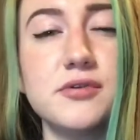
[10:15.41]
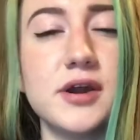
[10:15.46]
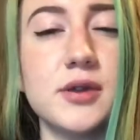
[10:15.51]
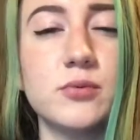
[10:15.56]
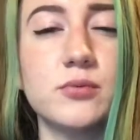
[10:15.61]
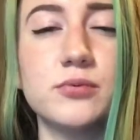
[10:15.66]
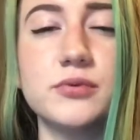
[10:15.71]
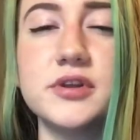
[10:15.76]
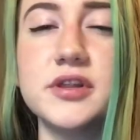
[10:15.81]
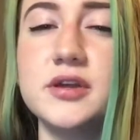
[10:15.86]
I
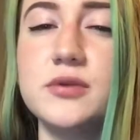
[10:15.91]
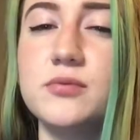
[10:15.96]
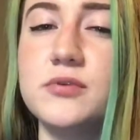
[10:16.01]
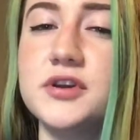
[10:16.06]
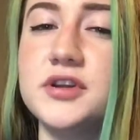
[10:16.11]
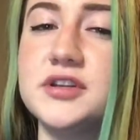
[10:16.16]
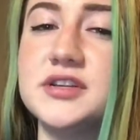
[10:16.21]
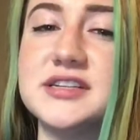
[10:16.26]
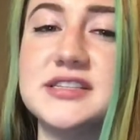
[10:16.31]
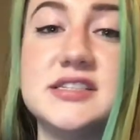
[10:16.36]
really
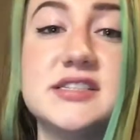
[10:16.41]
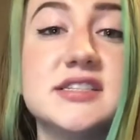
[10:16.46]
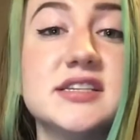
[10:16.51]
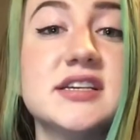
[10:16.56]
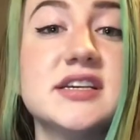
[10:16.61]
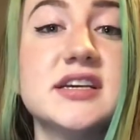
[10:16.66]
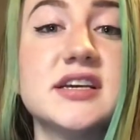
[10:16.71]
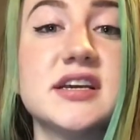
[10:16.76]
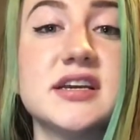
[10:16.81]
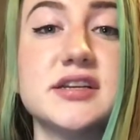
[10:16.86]
want you to
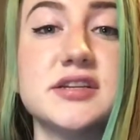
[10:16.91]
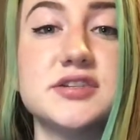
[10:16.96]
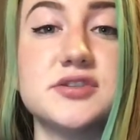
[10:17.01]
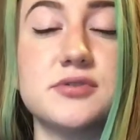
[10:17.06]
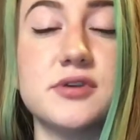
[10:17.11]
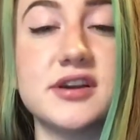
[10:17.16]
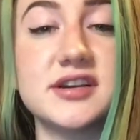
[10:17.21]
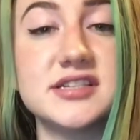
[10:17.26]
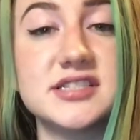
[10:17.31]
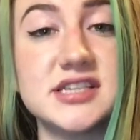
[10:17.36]
dig
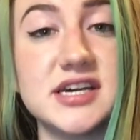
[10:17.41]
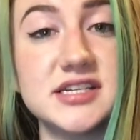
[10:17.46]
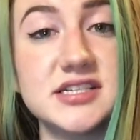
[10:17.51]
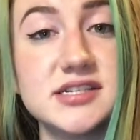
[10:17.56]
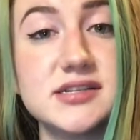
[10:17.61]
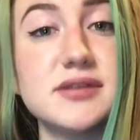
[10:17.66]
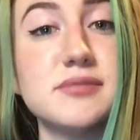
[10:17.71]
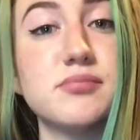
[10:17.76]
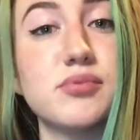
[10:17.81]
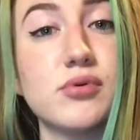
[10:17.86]
into it because
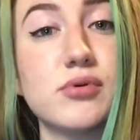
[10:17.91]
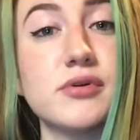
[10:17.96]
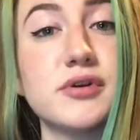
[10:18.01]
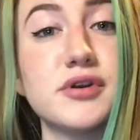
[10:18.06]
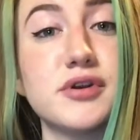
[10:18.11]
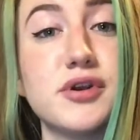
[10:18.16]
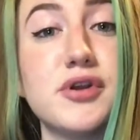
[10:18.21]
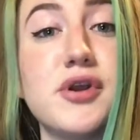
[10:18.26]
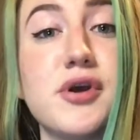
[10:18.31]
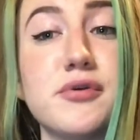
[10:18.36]
that's an
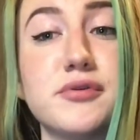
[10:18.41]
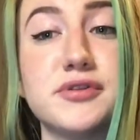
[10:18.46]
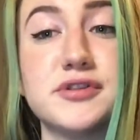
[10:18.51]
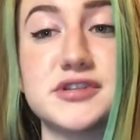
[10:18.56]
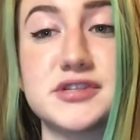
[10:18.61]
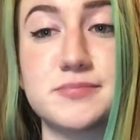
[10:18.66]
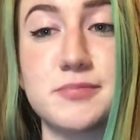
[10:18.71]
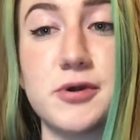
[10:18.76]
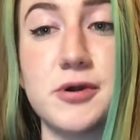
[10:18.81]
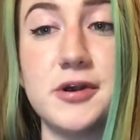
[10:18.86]
important note in
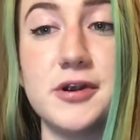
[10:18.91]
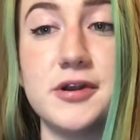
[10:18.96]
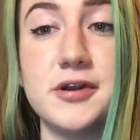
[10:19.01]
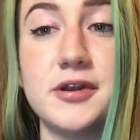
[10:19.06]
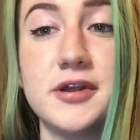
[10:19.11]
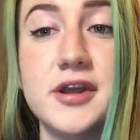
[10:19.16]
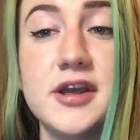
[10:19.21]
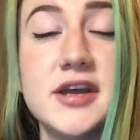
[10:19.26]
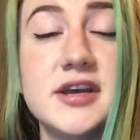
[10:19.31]
this part.